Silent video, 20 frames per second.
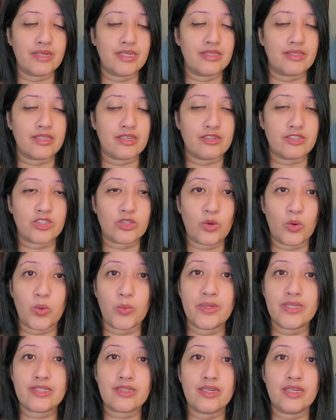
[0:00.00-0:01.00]
There's
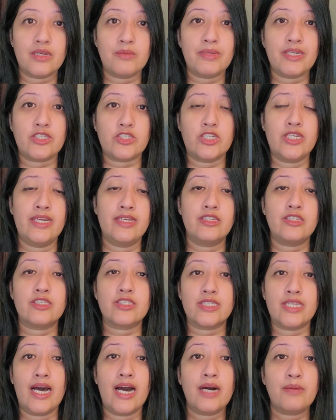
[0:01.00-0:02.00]
always going to be
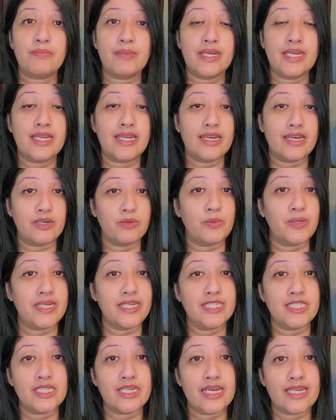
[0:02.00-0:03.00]
changes happening, and we
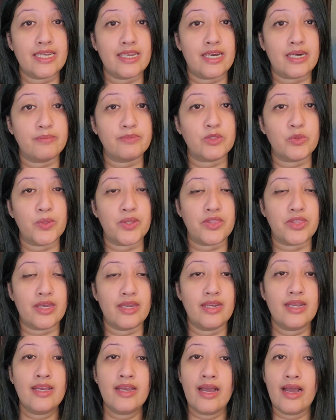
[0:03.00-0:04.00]
need to adapt with
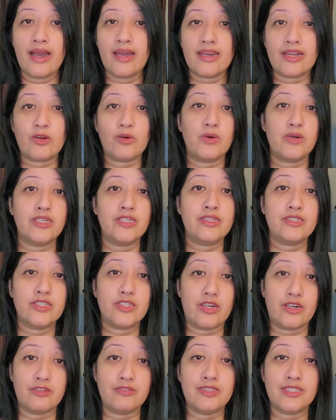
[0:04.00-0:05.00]
it. And according to
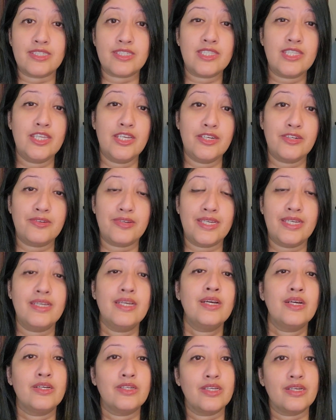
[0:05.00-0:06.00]
Darwin's theory,
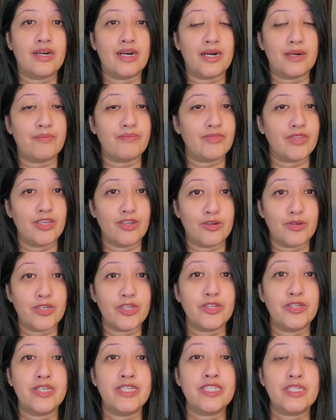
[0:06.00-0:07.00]

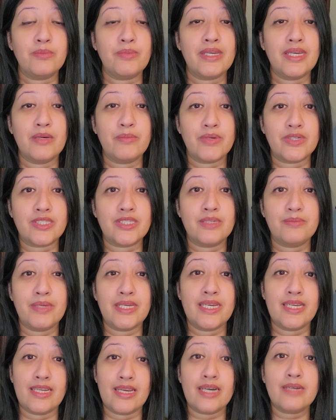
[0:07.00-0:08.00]
you need to be able to be
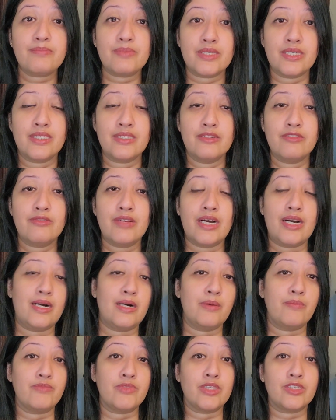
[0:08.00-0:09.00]
adaptive,
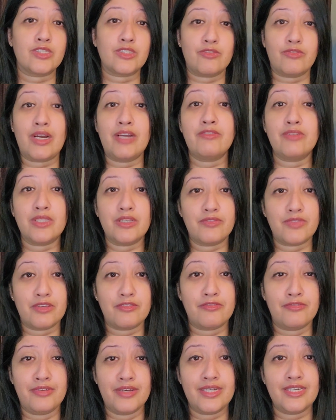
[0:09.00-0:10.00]
the survival of the
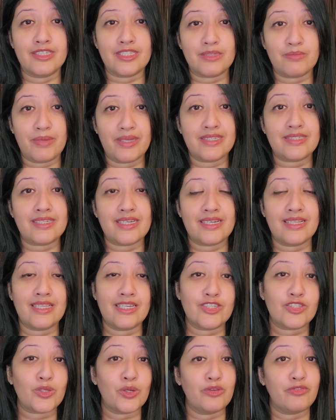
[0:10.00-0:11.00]
fittest,
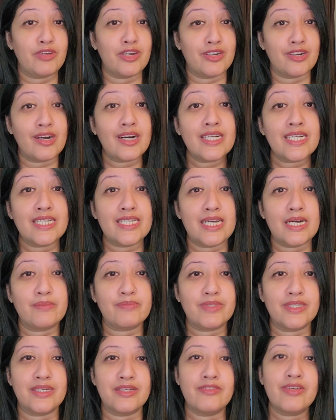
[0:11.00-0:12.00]
basically. So if you're not
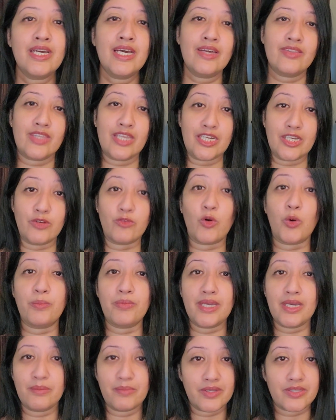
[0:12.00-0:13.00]
adaptive, then you won't
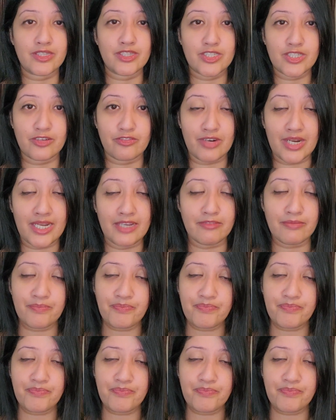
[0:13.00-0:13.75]
be able to survive.